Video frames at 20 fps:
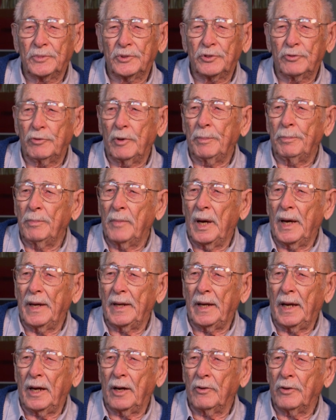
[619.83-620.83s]
strip
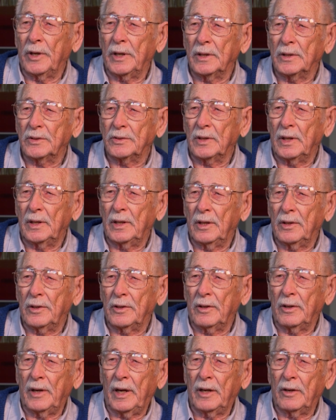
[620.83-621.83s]
mine areas and
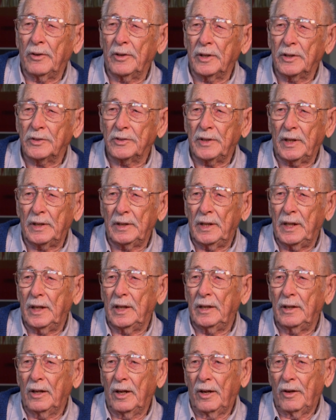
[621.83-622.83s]
other areas that need